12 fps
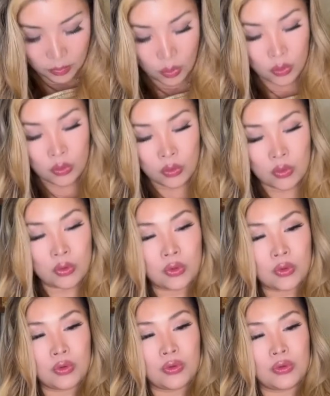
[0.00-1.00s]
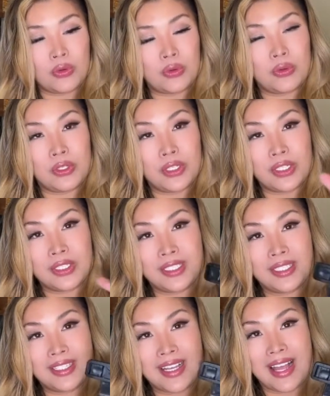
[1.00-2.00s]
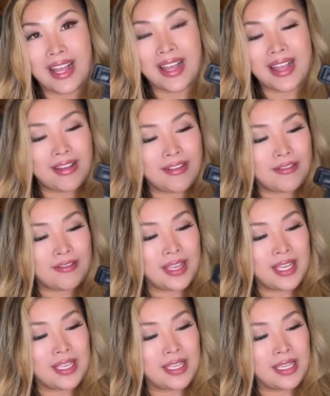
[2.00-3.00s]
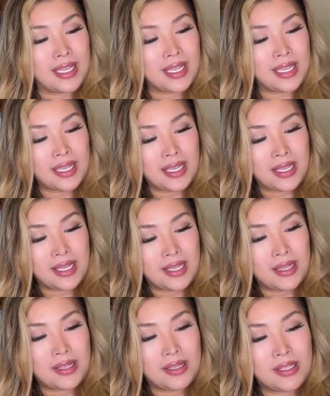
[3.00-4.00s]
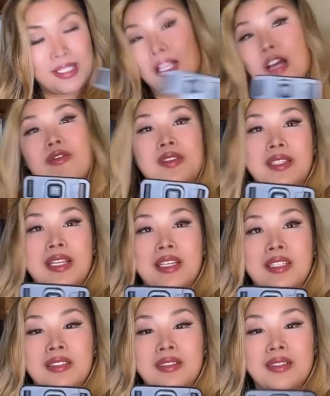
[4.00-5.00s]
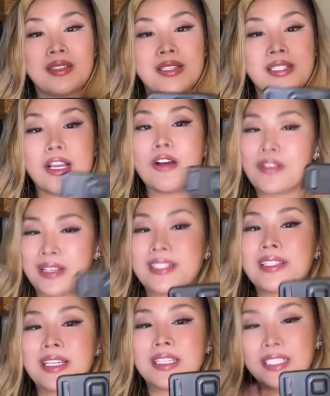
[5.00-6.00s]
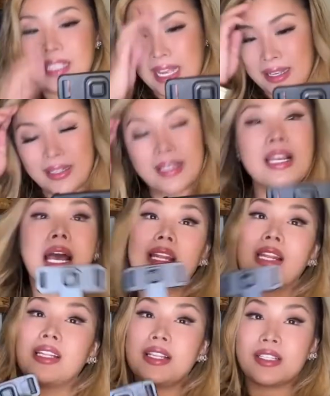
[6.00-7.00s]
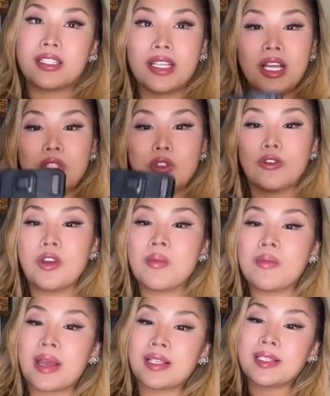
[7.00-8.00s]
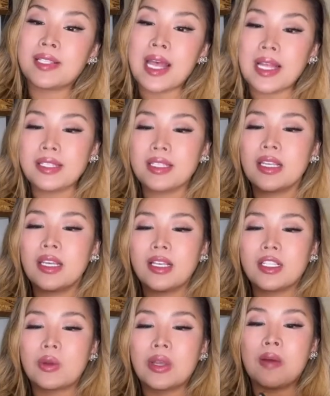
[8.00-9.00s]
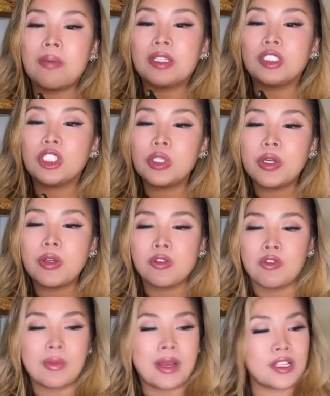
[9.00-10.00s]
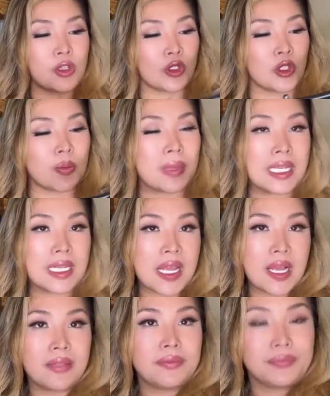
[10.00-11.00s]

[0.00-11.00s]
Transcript: Ooh, look. I have a selfie stick. Yeah, I need this to film my set. So I have materials for my social media.